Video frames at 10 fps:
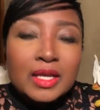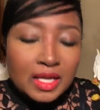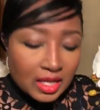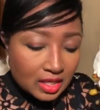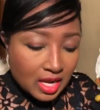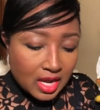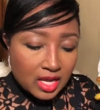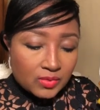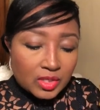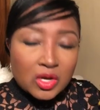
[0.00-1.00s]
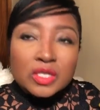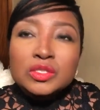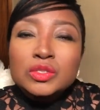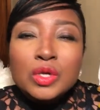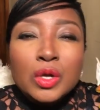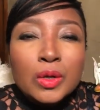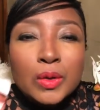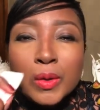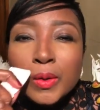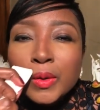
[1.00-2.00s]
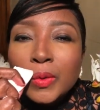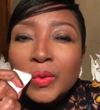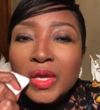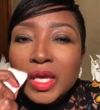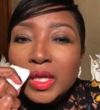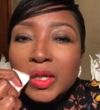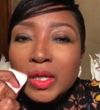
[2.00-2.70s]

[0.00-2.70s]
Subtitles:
And I would also wait.